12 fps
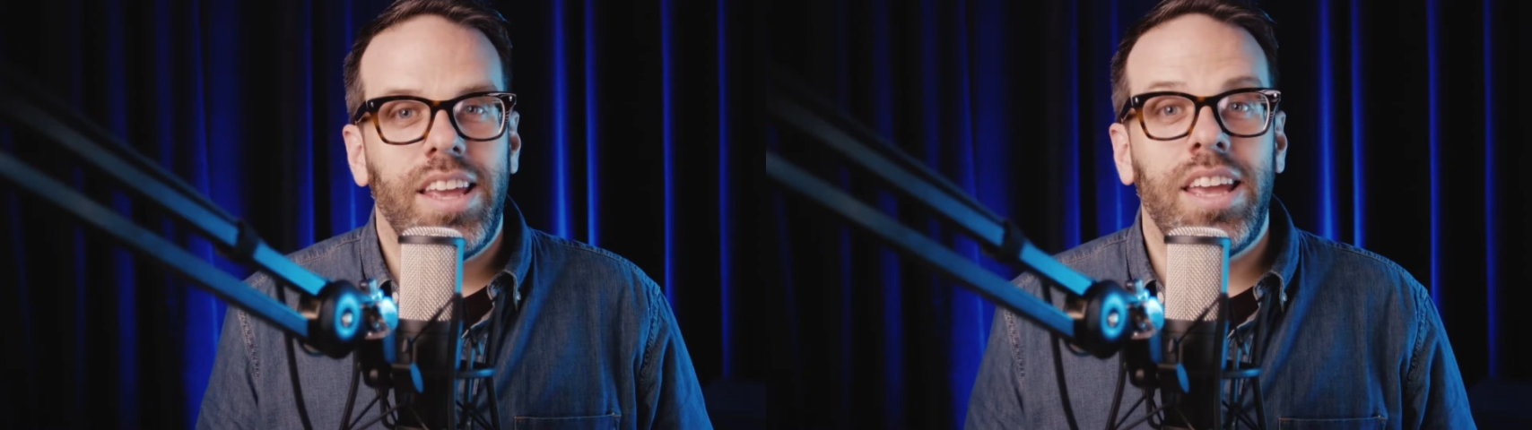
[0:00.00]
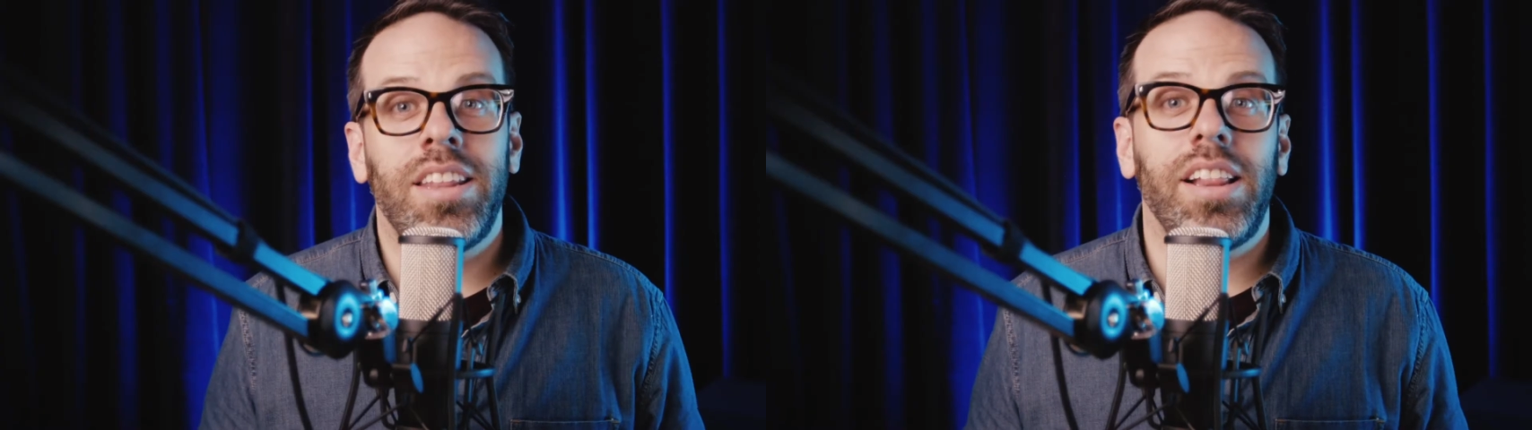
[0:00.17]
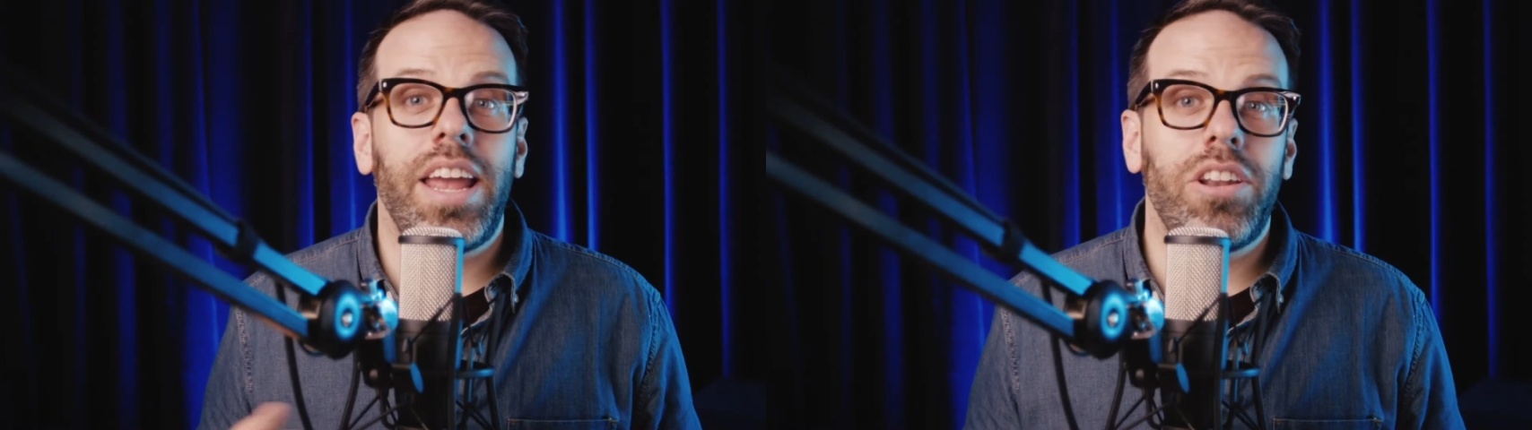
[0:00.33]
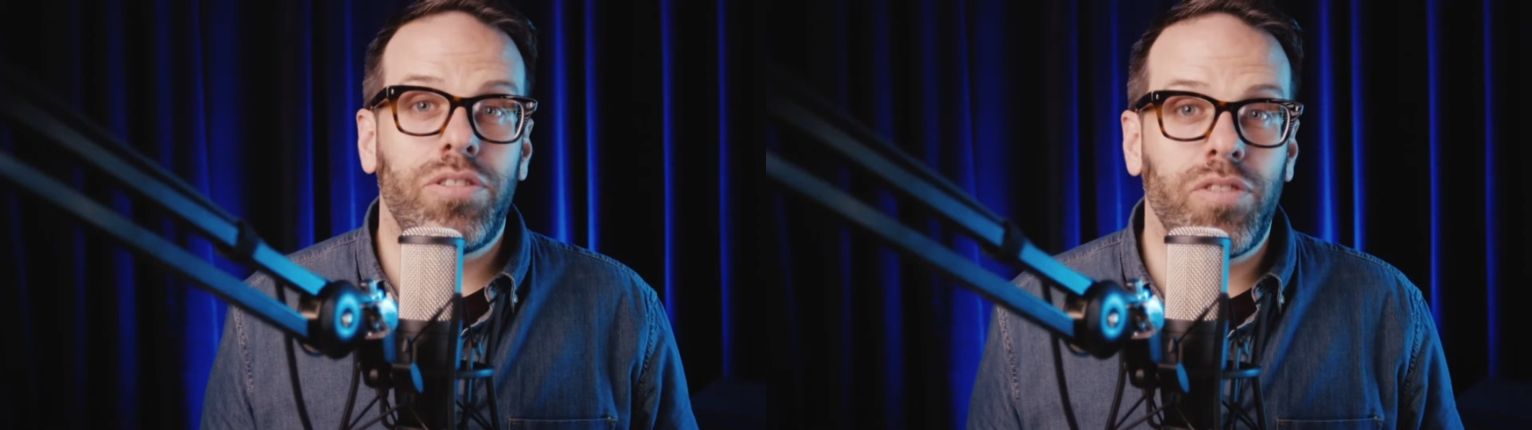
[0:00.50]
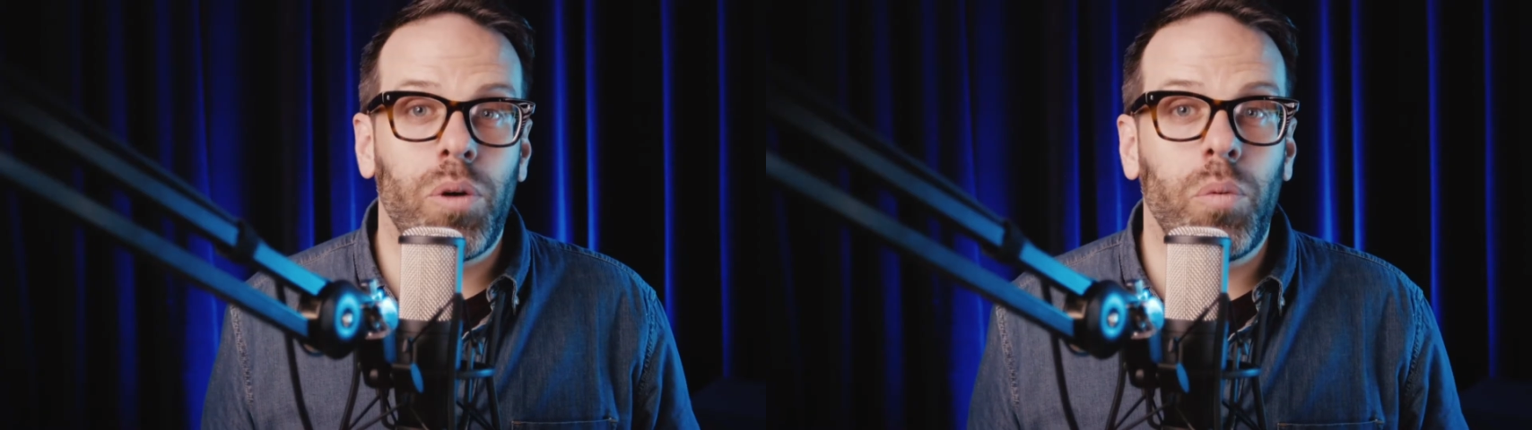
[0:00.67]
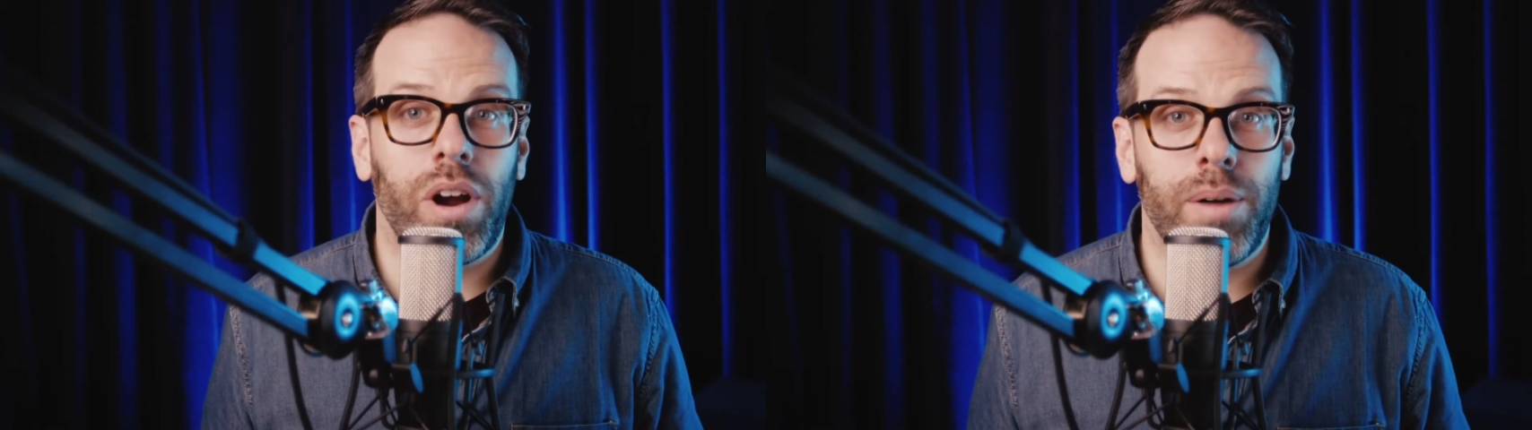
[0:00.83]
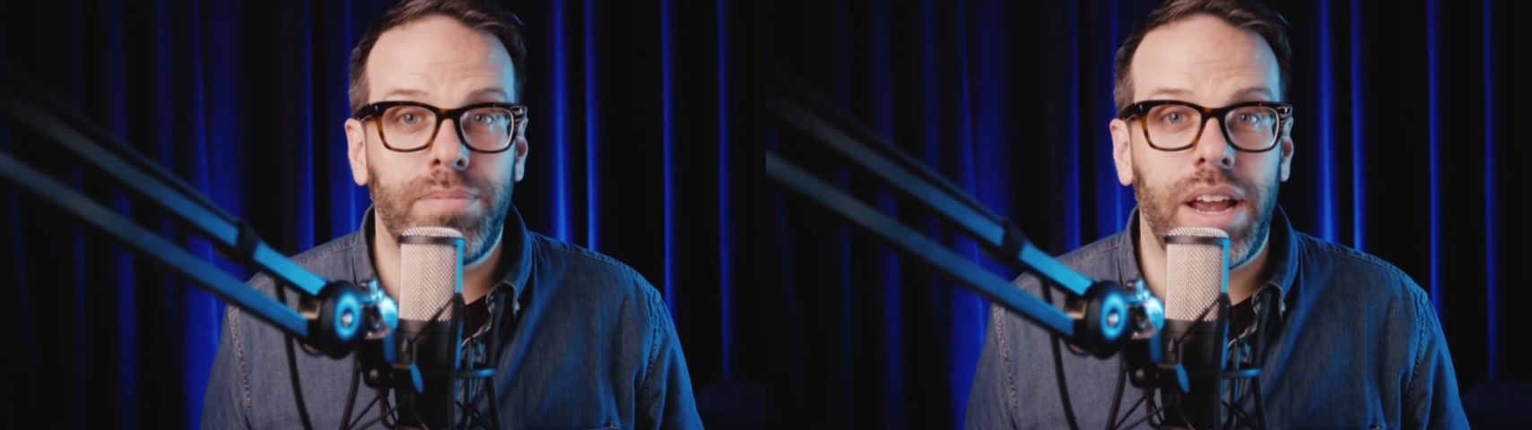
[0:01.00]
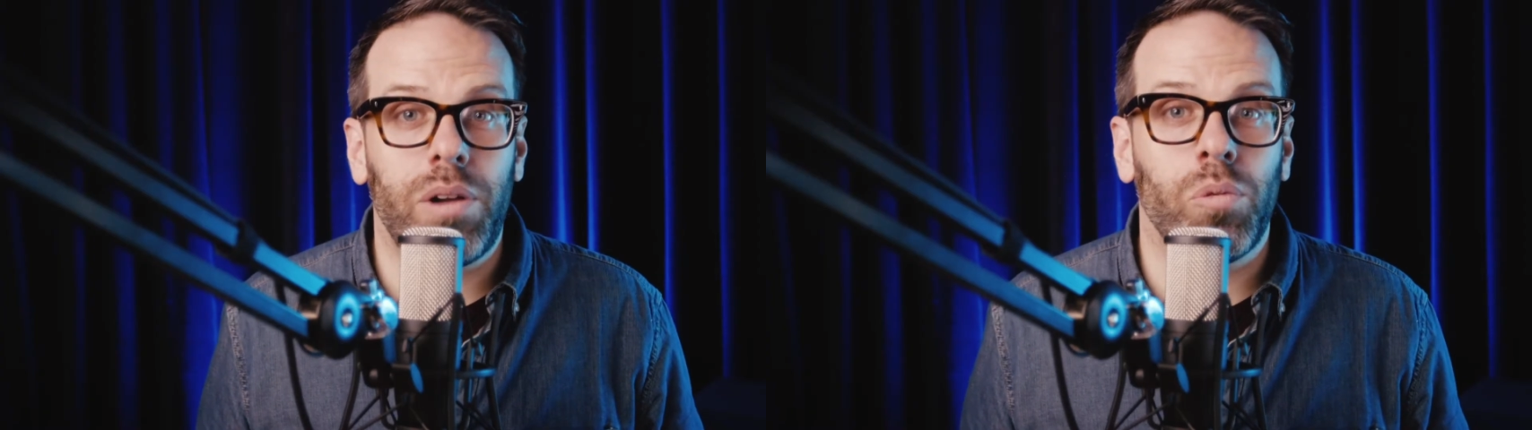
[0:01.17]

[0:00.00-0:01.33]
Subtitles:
In the latest firmware update,